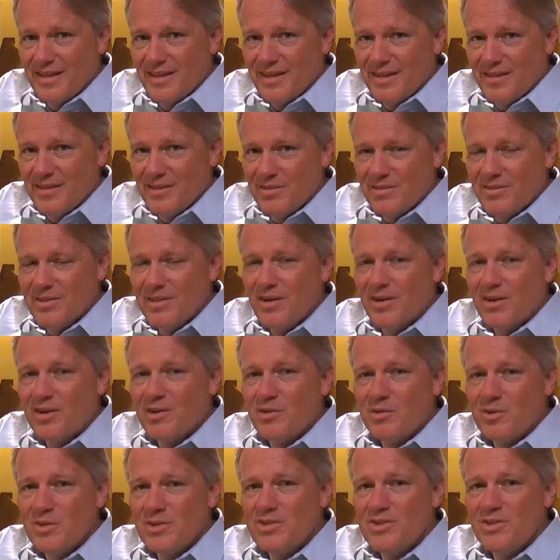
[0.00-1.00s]
You see, our
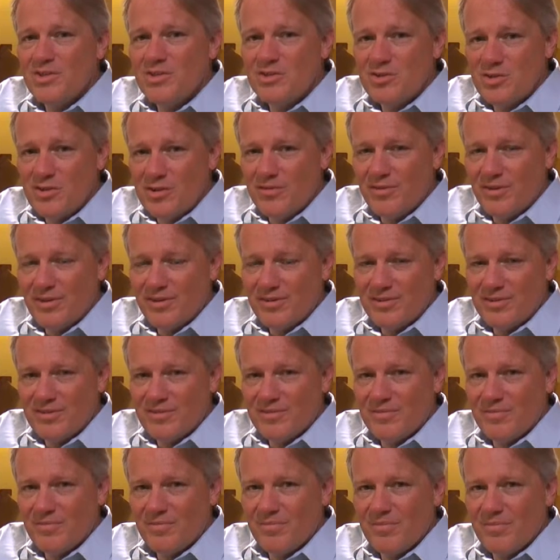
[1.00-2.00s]
Christian service,
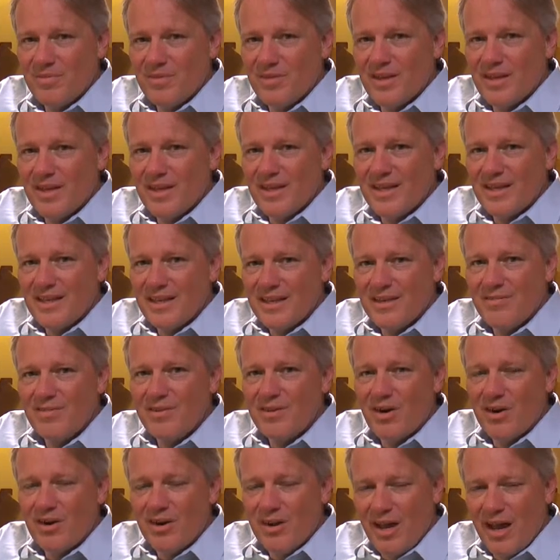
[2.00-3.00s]
giving
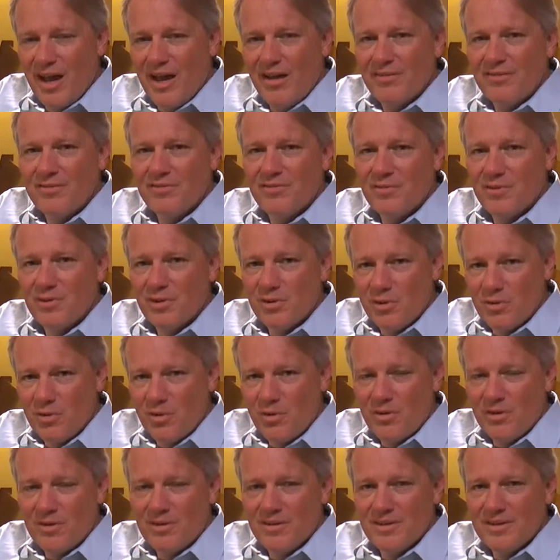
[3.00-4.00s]
our lives for the
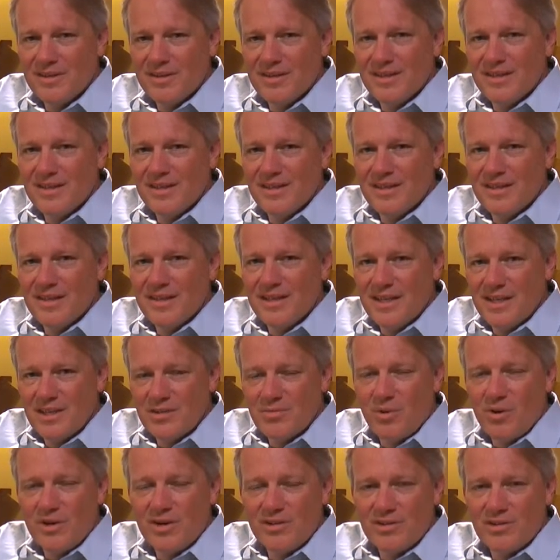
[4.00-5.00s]
Lord, is
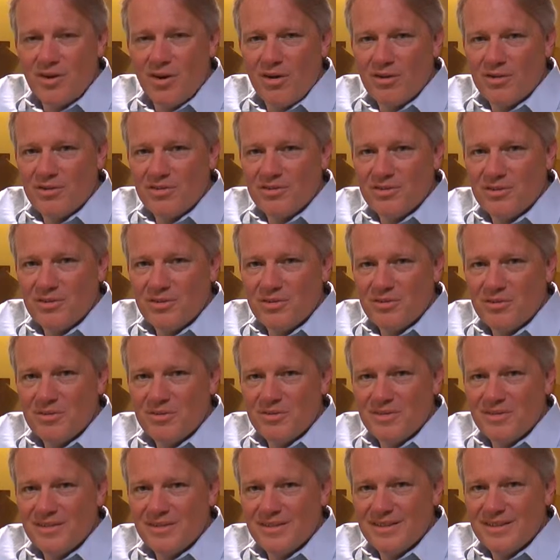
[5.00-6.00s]
what He's called us to.
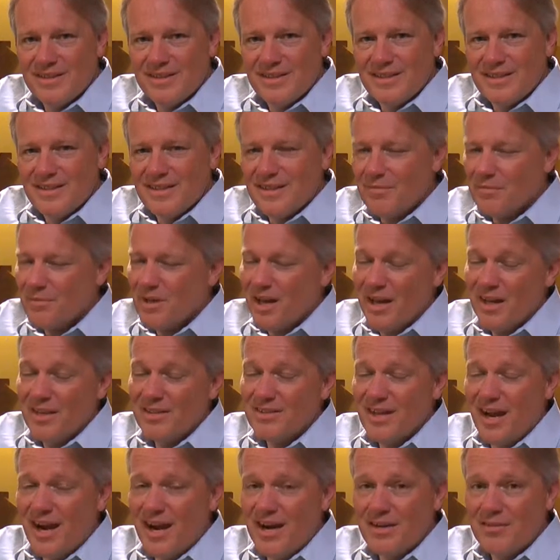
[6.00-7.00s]
I'm kind of
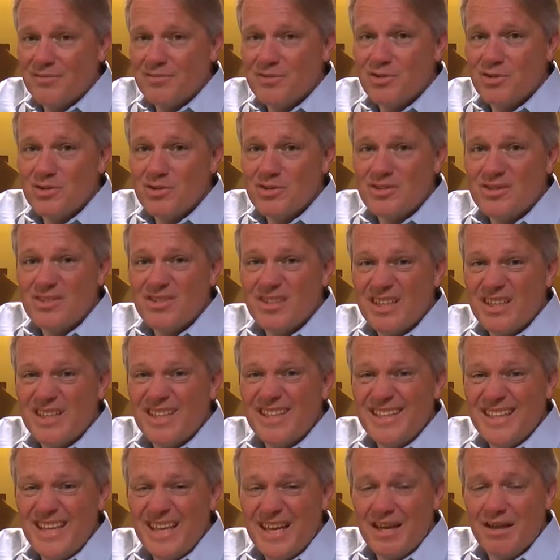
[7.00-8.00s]
tired of churches thinking
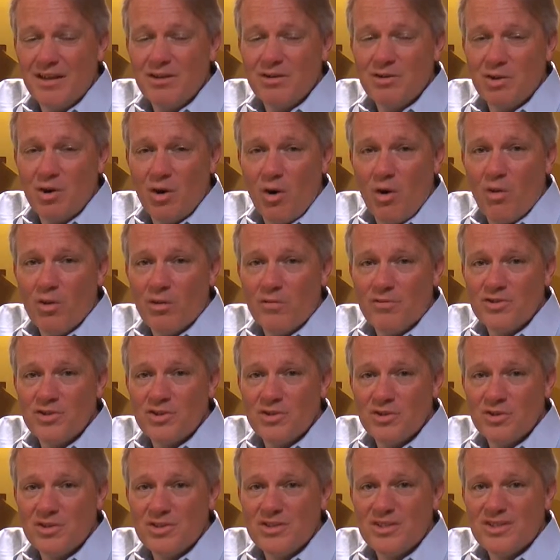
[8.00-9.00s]
the end goal of
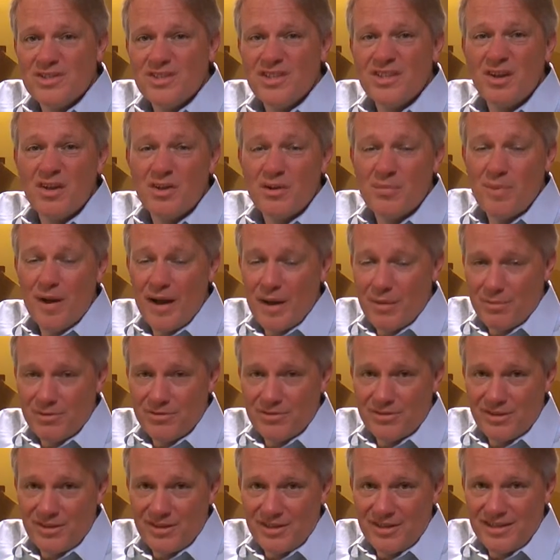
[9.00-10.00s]
church is another Bible
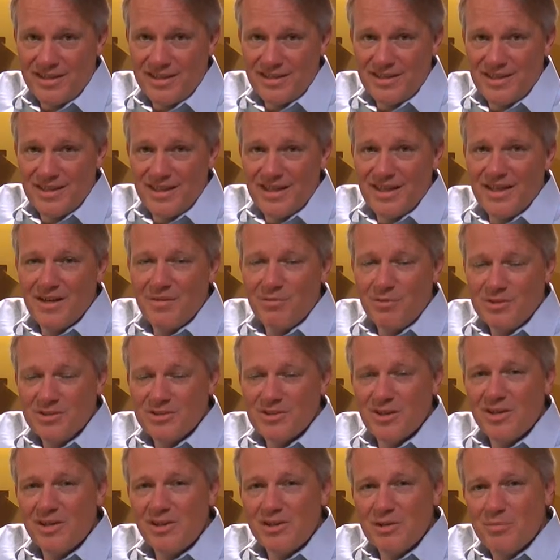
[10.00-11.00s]
study. We
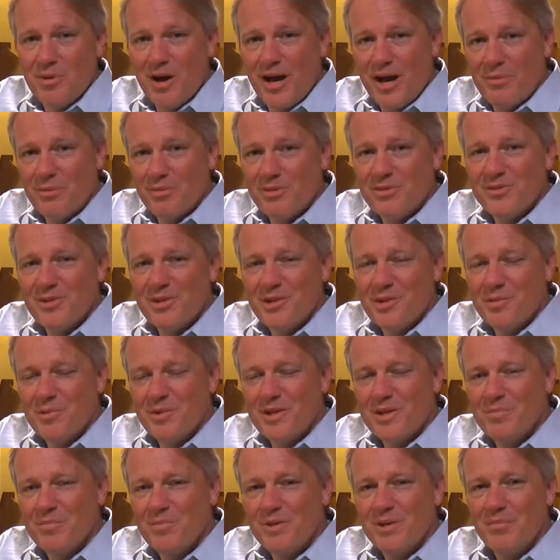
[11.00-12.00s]
study the Bible so that we
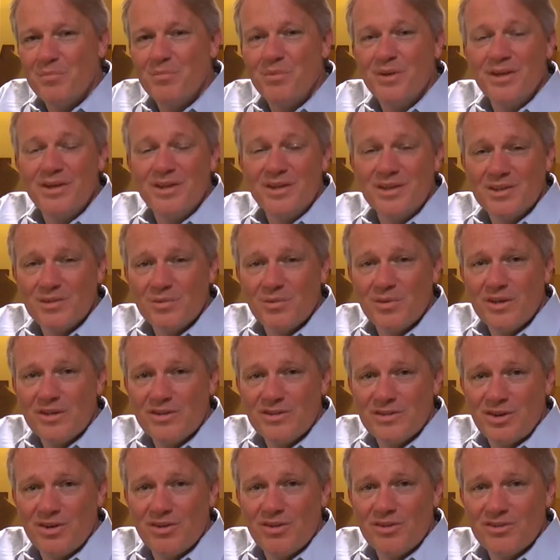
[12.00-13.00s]
can be obedient to what He's
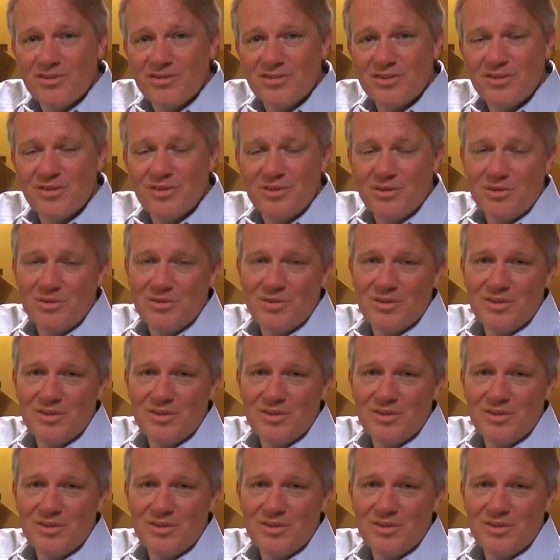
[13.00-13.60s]
called us to do.